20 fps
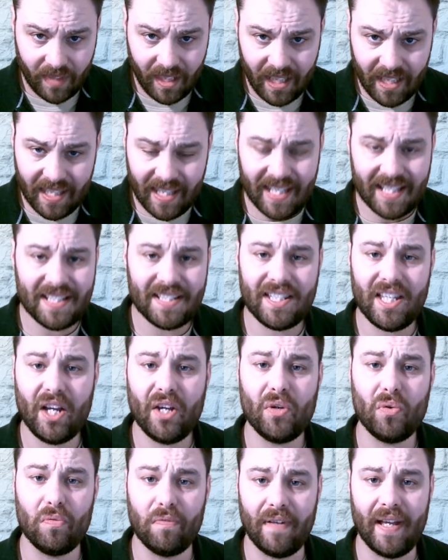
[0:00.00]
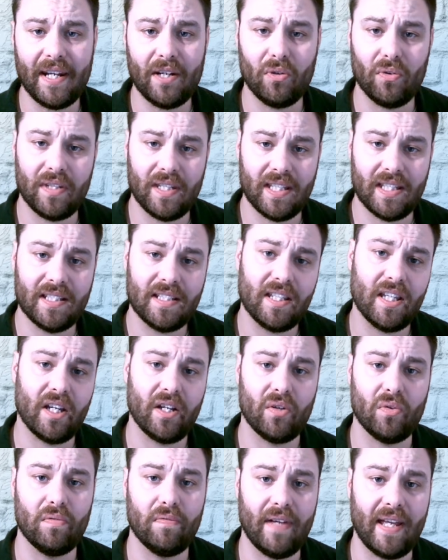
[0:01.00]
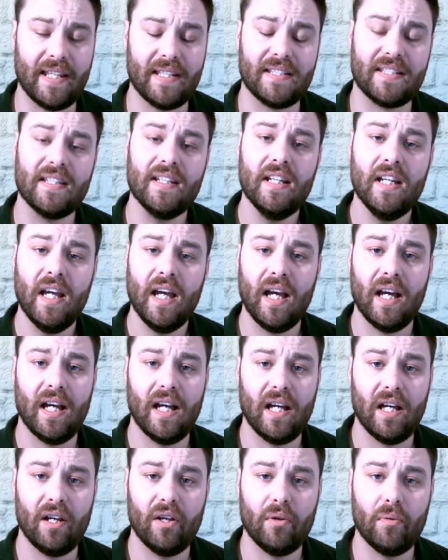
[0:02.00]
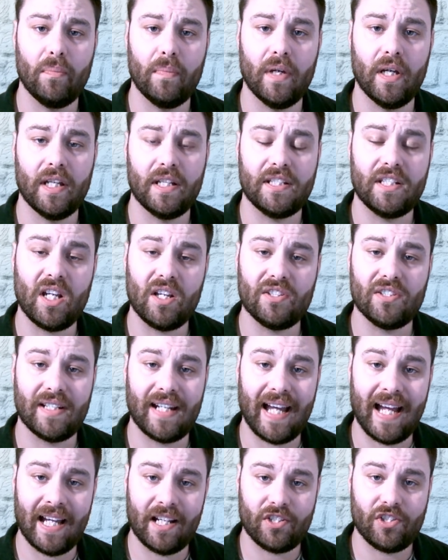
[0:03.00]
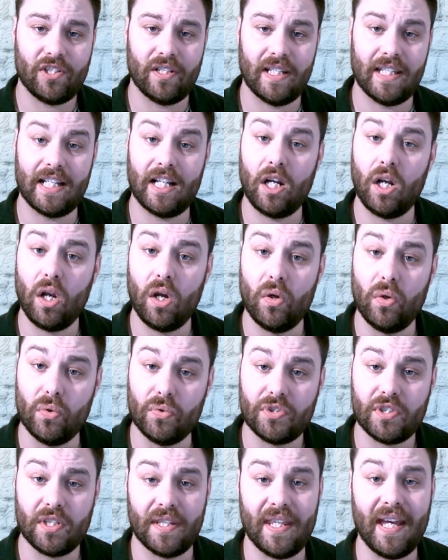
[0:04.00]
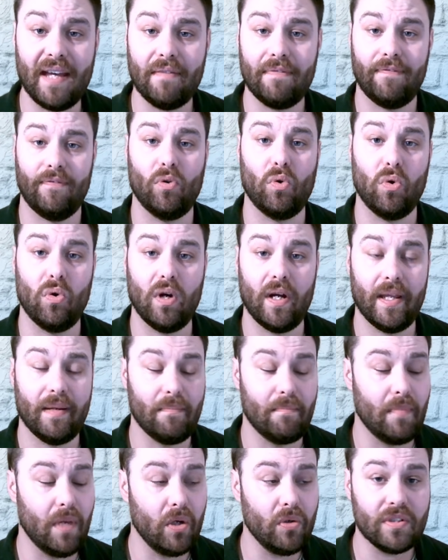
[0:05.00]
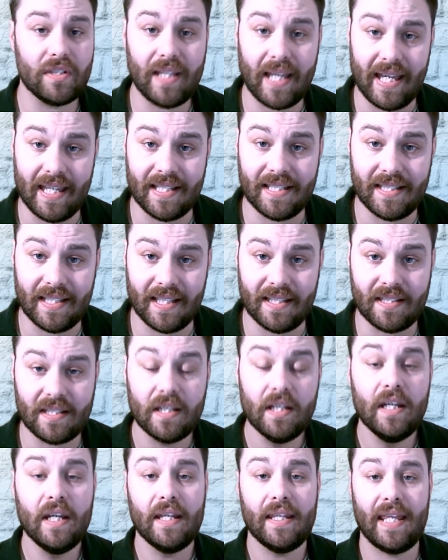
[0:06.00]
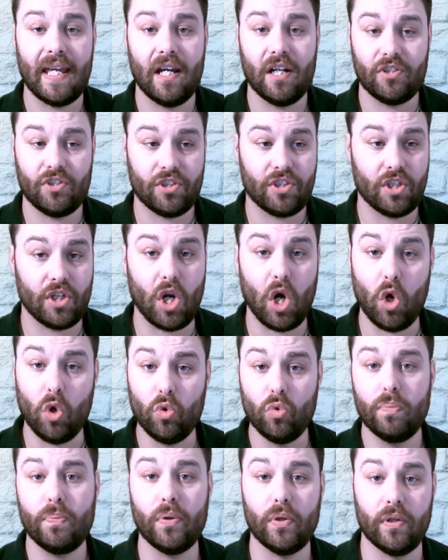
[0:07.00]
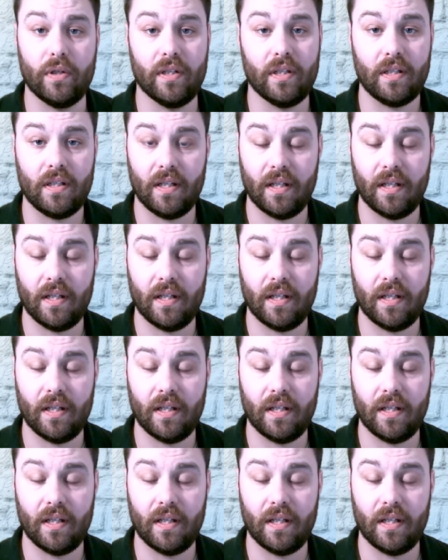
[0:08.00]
the external vent or the internal vent doesn't actually close. So therefore, in most cases, they are just an open